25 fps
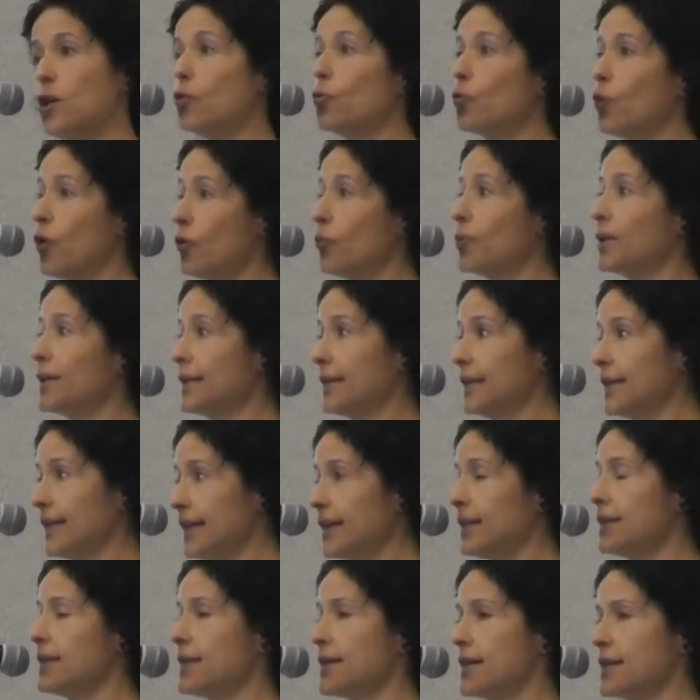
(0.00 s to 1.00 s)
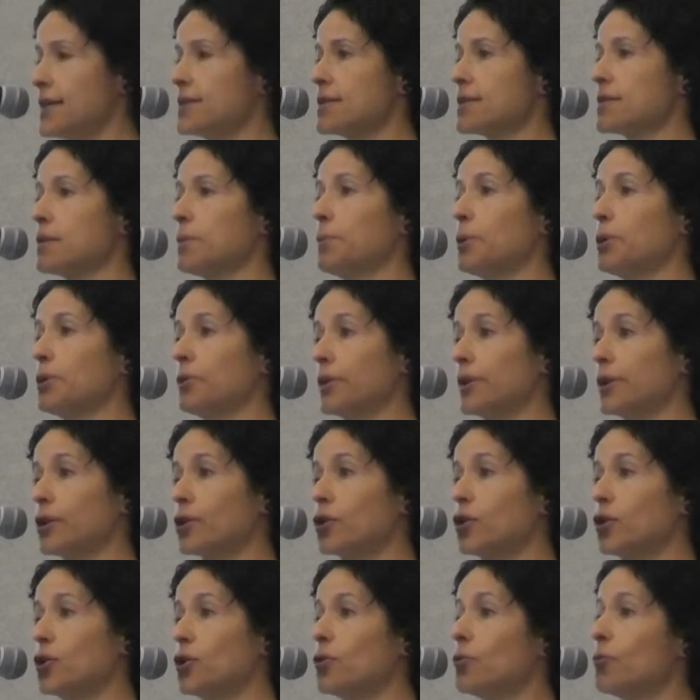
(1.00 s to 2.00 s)
What we need is the
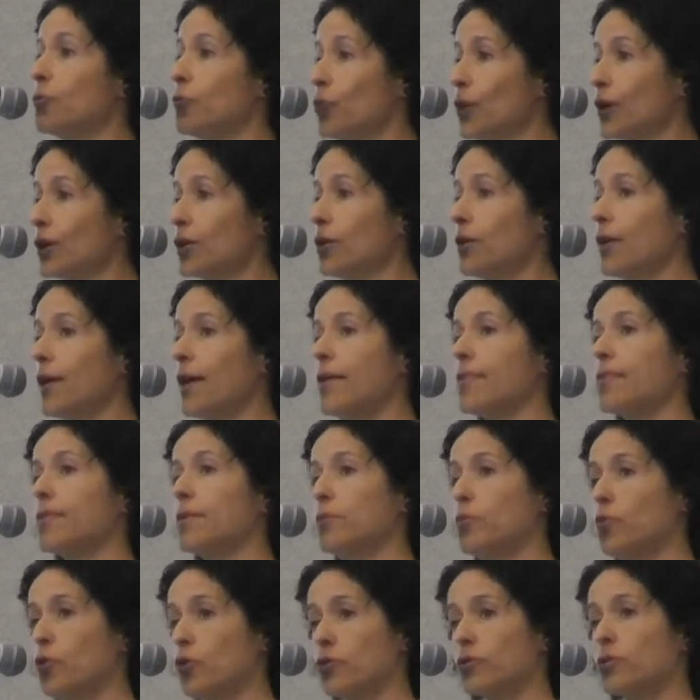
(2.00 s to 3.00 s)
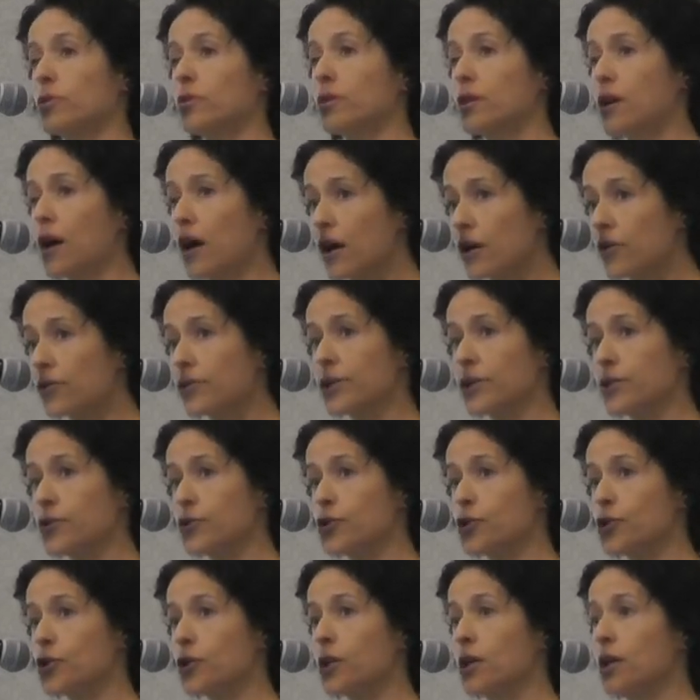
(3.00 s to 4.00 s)
political will and the moral
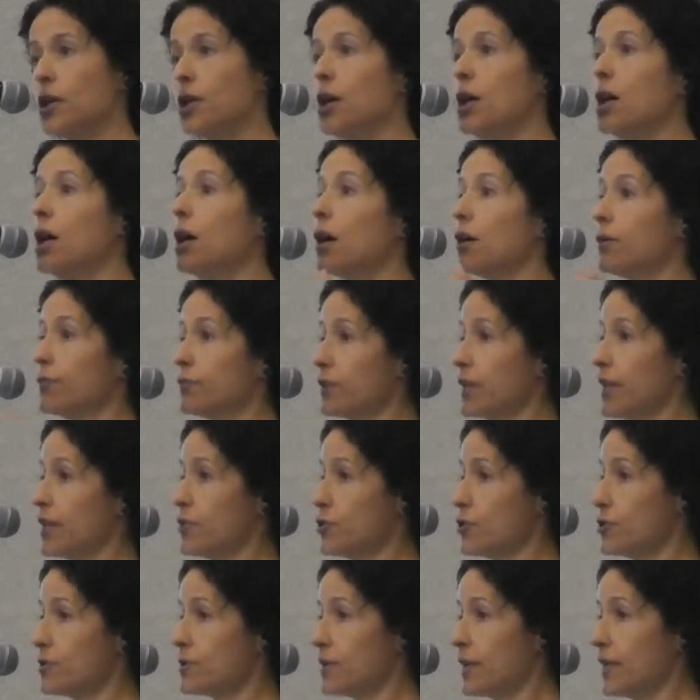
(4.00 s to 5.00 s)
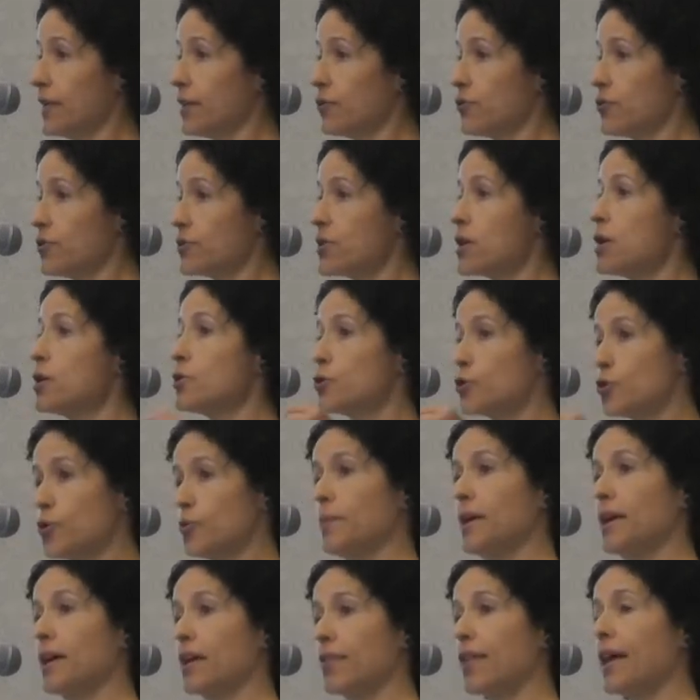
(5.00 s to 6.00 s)
courage of legislators
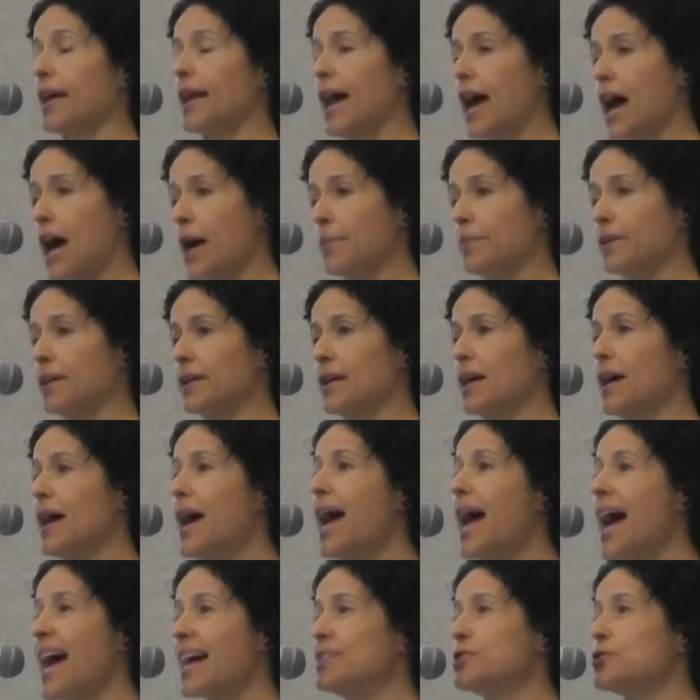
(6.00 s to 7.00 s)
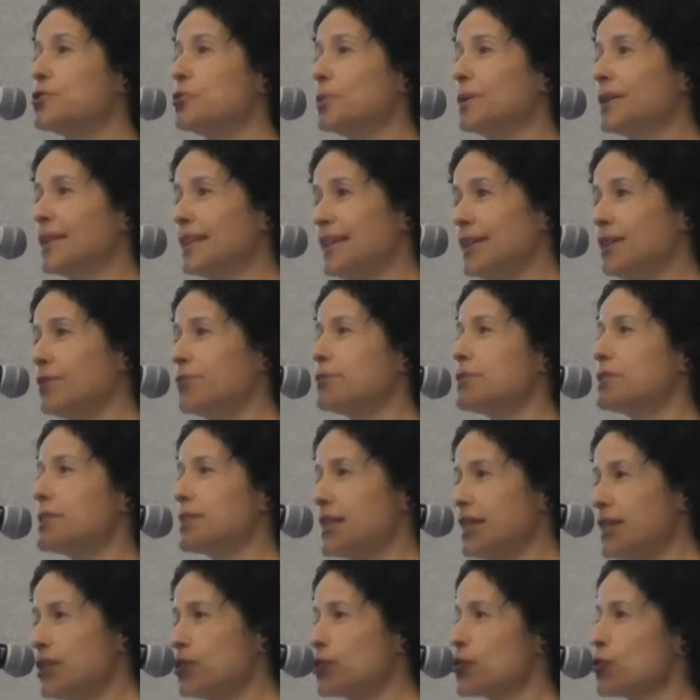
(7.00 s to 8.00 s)
to make that happen and to give
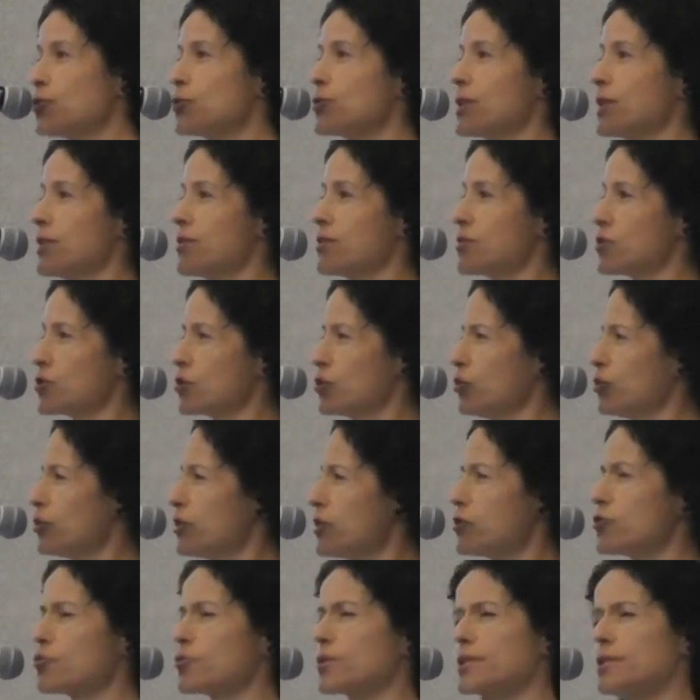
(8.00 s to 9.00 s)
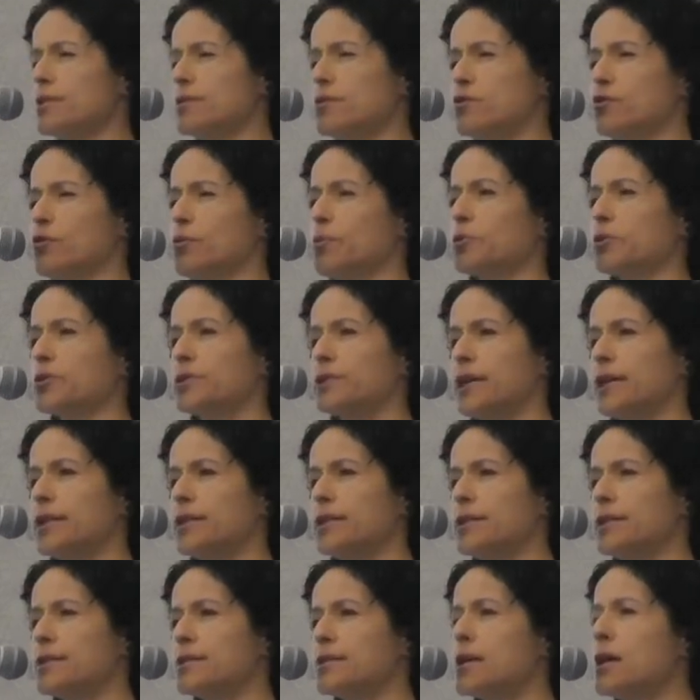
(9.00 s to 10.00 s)
teachers and school districts and
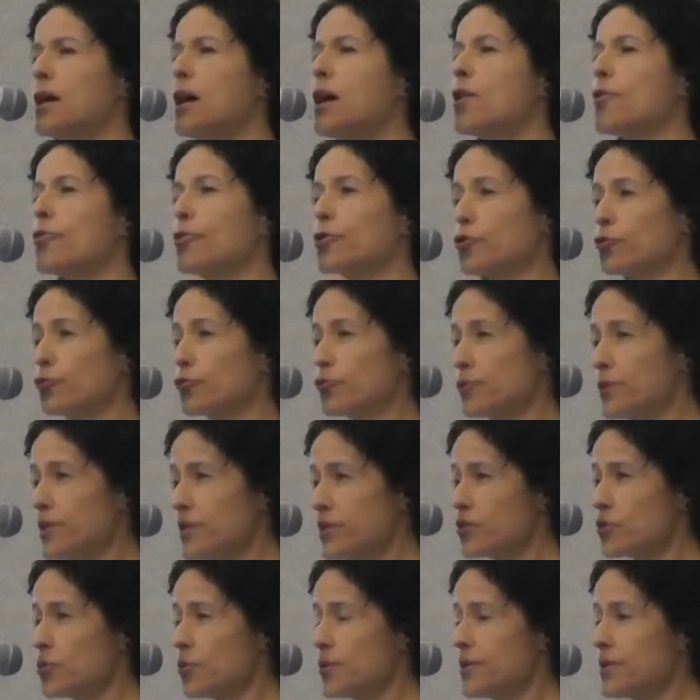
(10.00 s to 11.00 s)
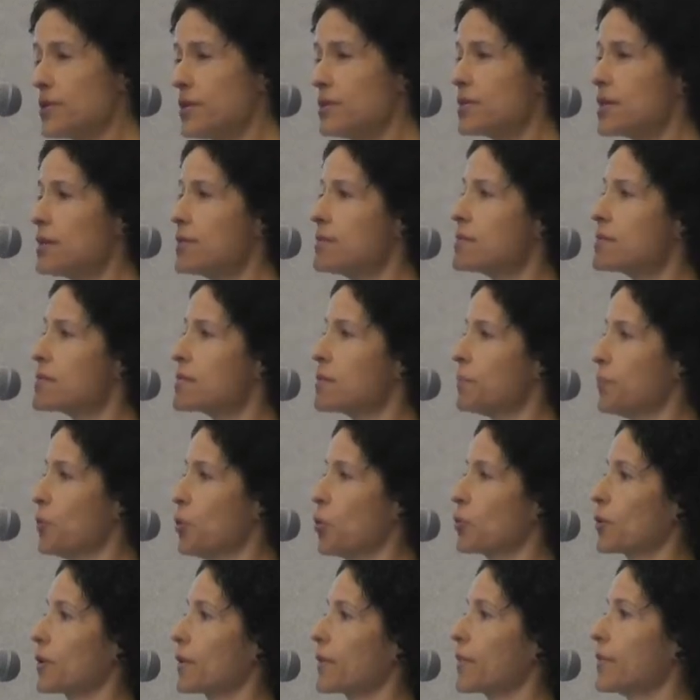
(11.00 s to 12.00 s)
superintendents the resources and
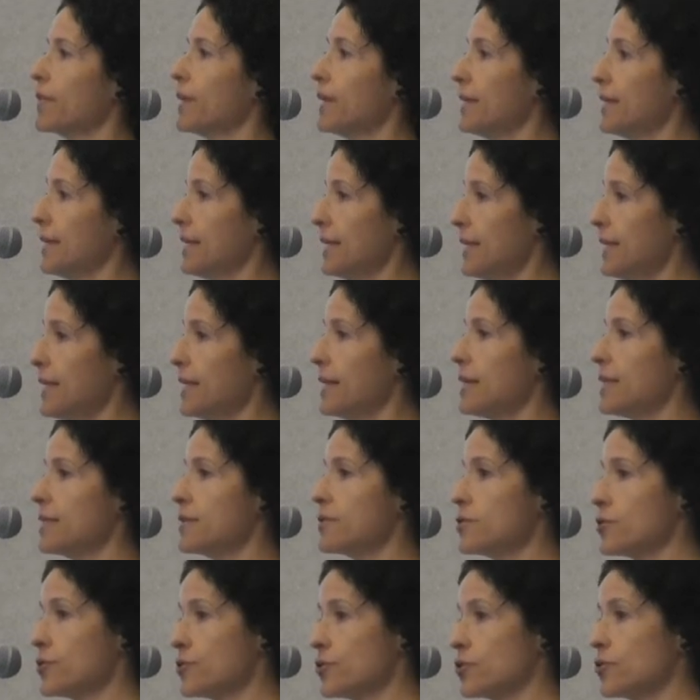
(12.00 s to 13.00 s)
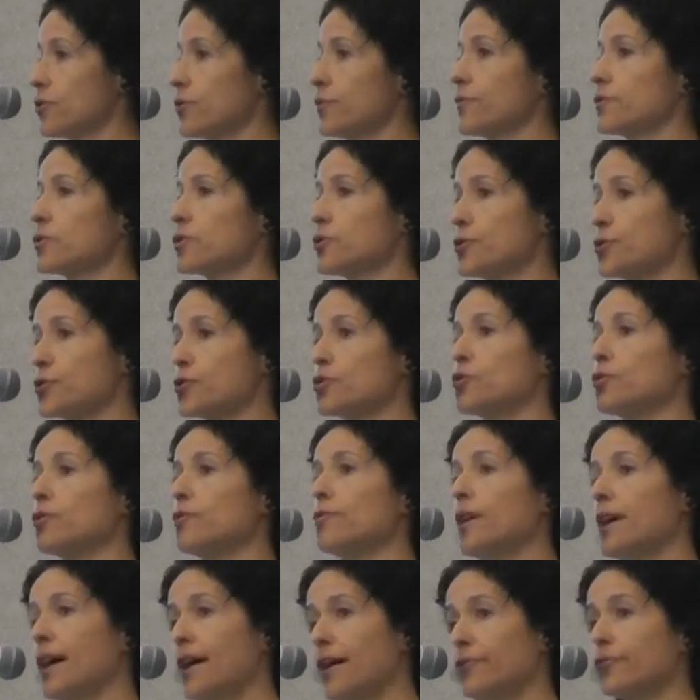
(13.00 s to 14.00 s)
support they need and deserve to
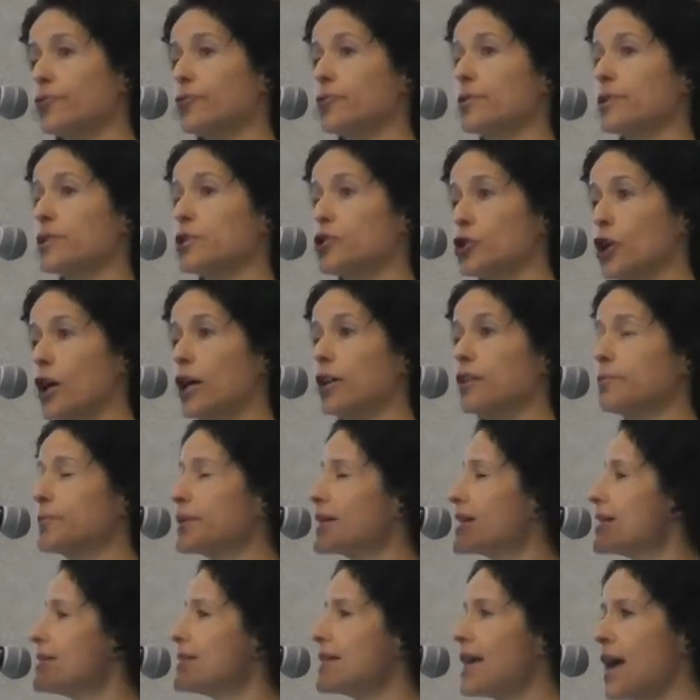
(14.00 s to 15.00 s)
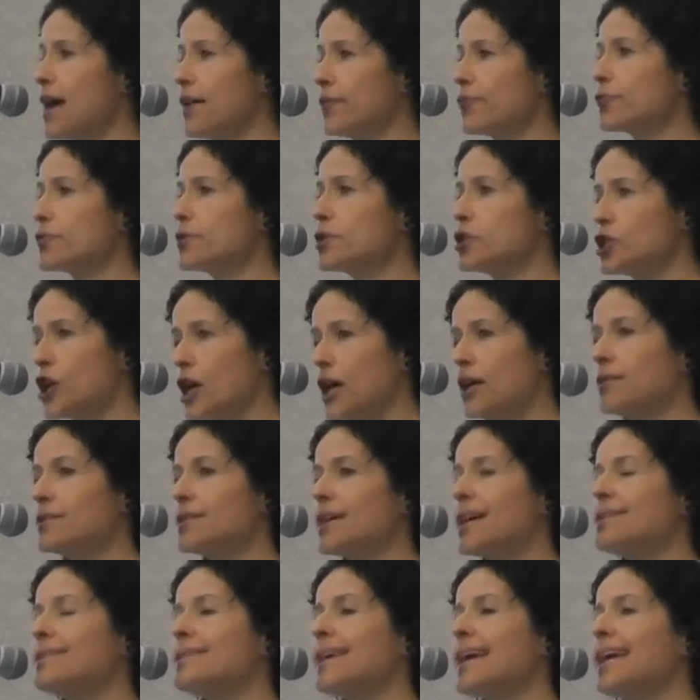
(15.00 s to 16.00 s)
serve every child, because every child
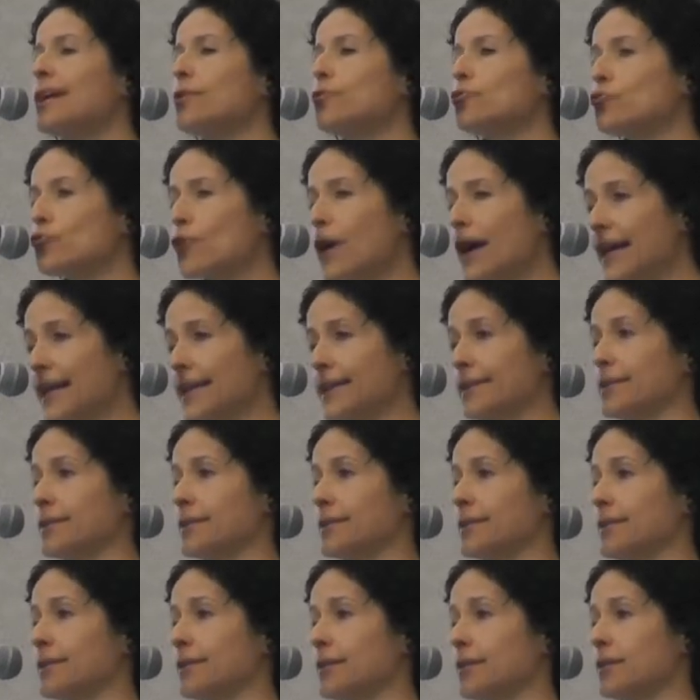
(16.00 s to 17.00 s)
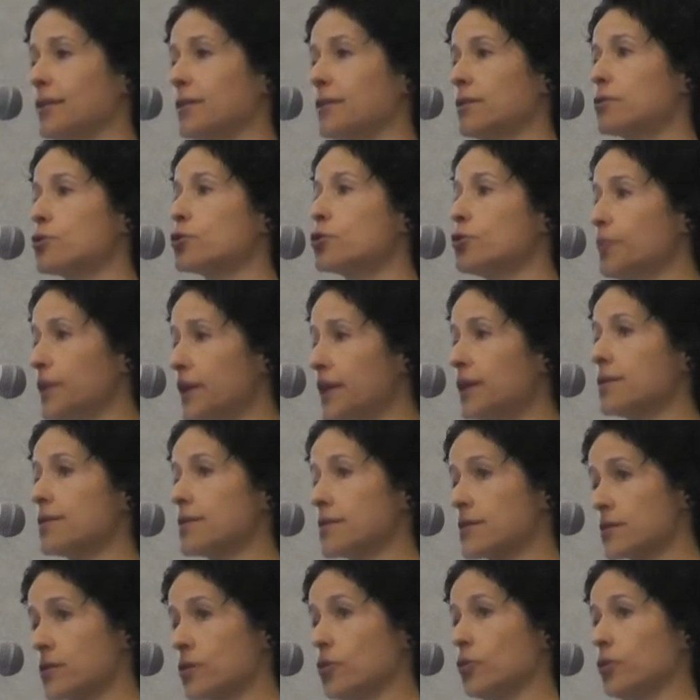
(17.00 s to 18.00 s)
has a right to be in
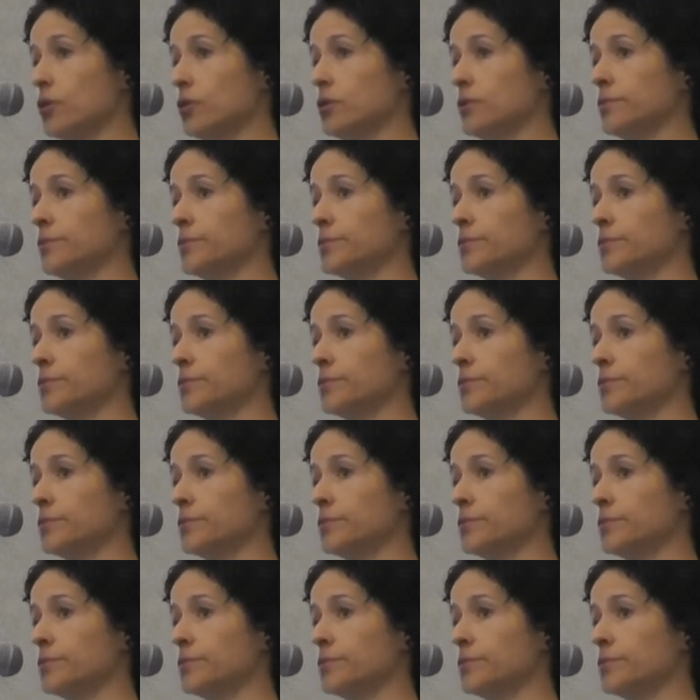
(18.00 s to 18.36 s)
school.